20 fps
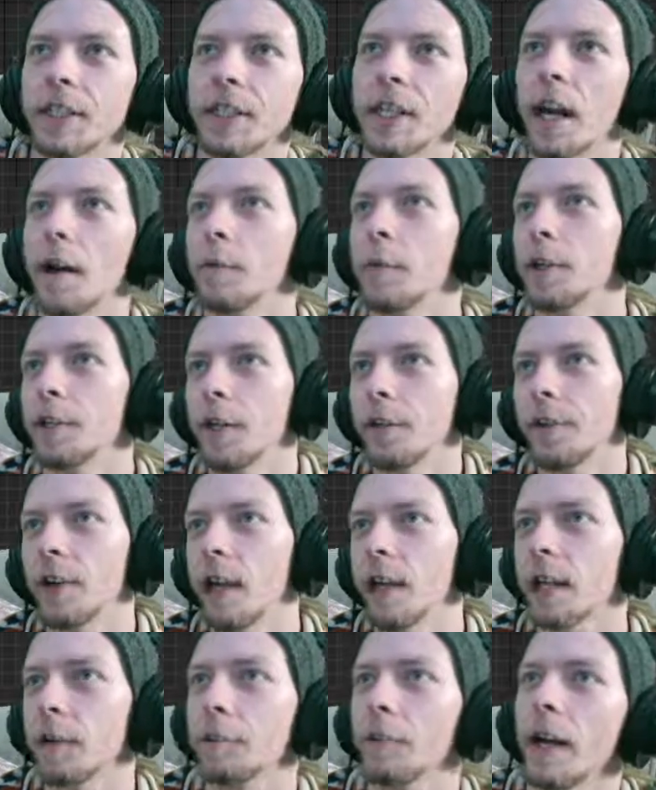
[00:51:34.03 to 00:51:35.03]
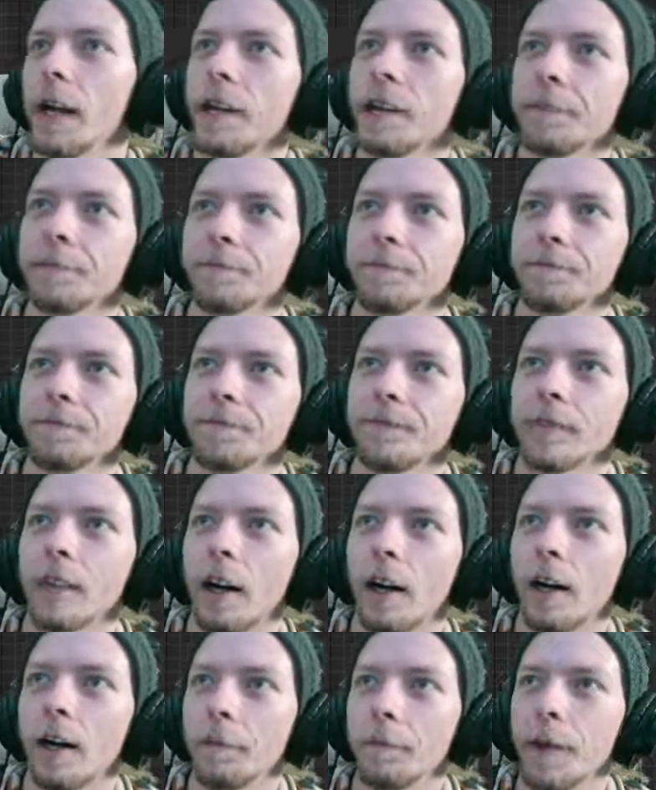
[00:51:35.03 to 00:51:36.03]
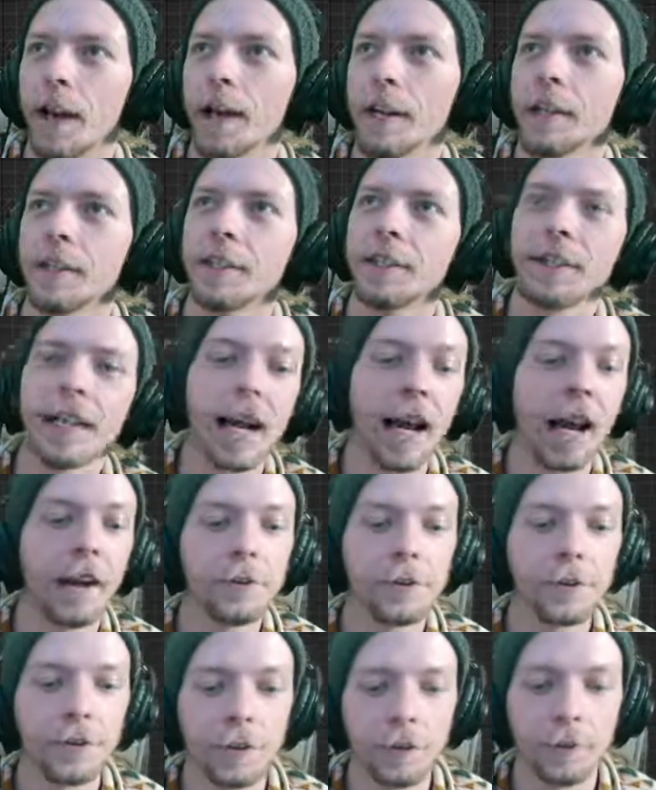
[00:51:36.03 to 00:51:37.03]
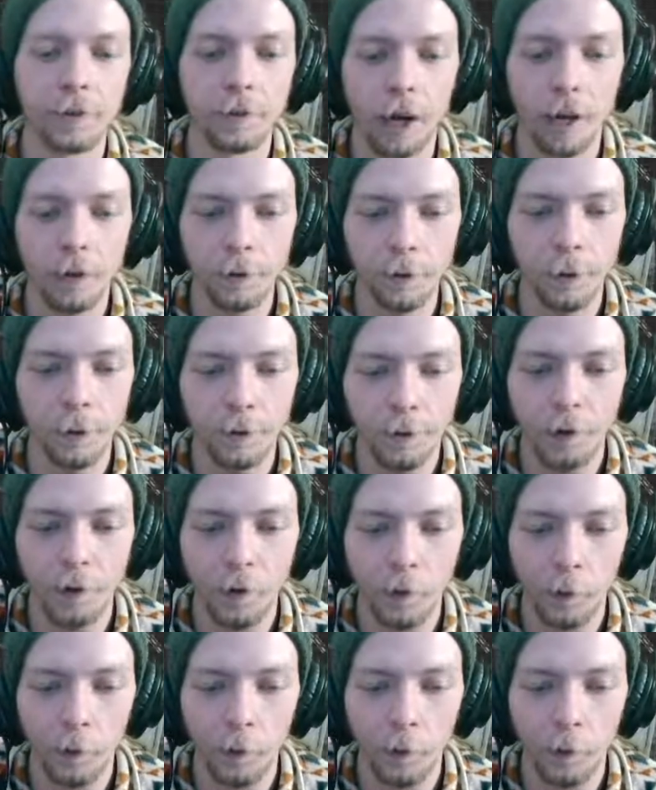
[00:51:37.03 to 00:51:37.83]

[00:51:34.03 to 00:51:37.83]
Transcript: see how much of it I can manage. Yeah, I do too. I don't know if you've ever